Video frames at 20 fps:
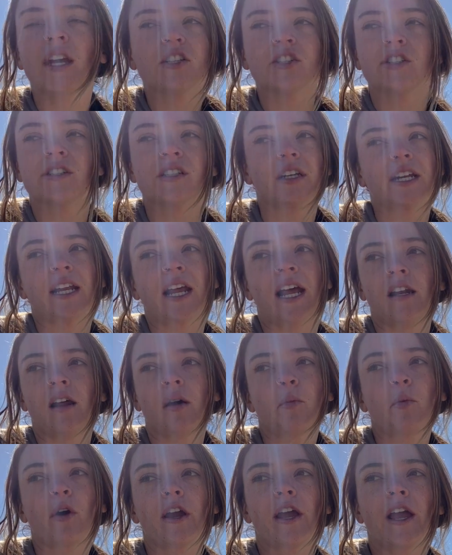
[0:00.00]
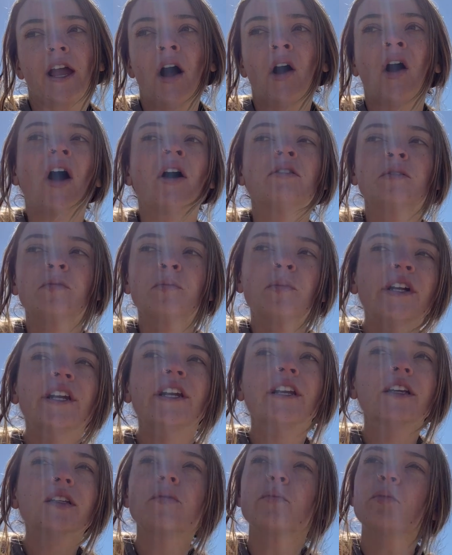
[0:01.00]
It just didn't end up working out. I was pretty
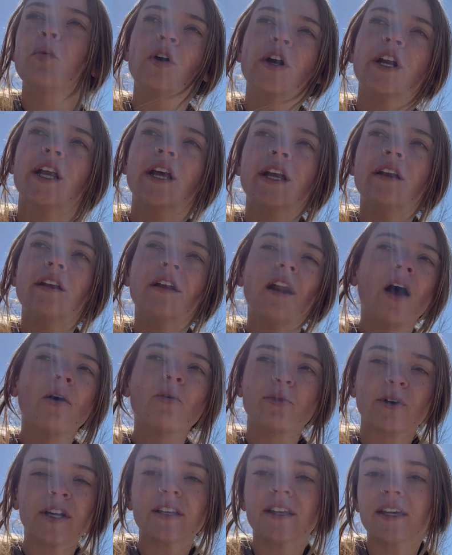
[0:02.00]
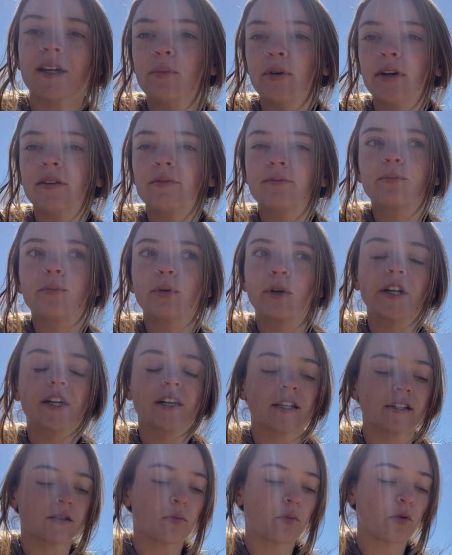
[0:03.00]
disappointed. Not really, but pretty
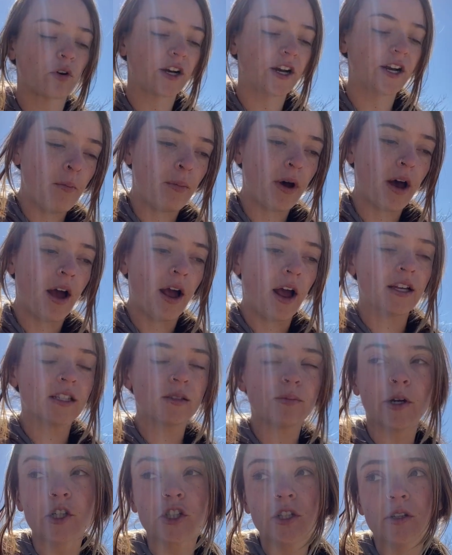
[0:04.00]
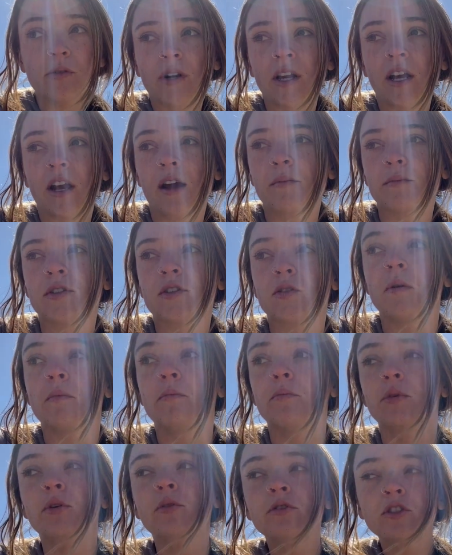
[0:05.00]
disappointed. But especially when it comes to a
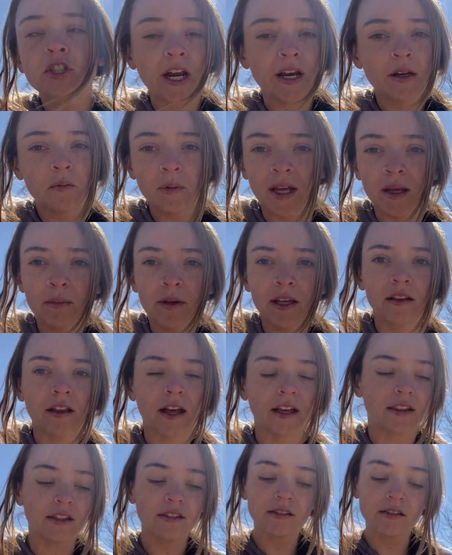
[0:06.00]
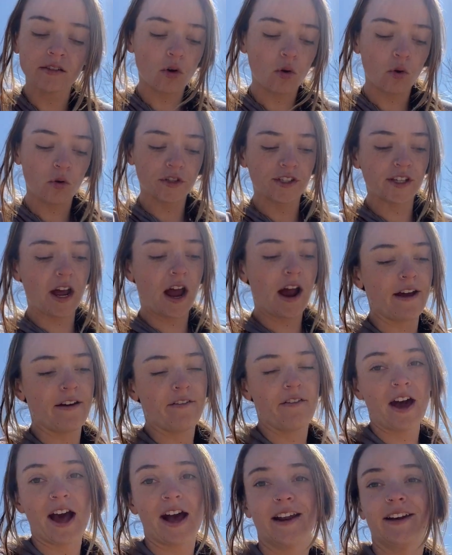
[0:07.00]
moonshine baby, like this is a horse that I
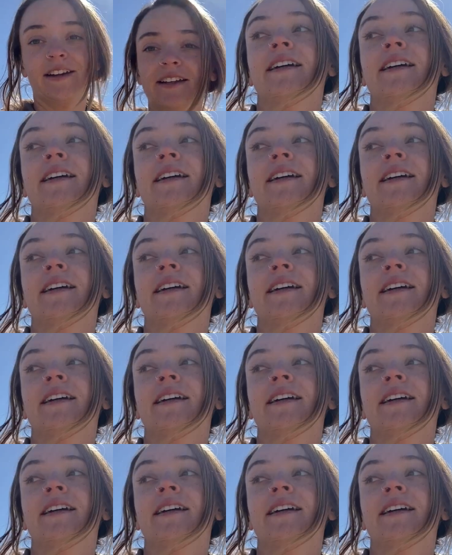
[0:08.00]
have had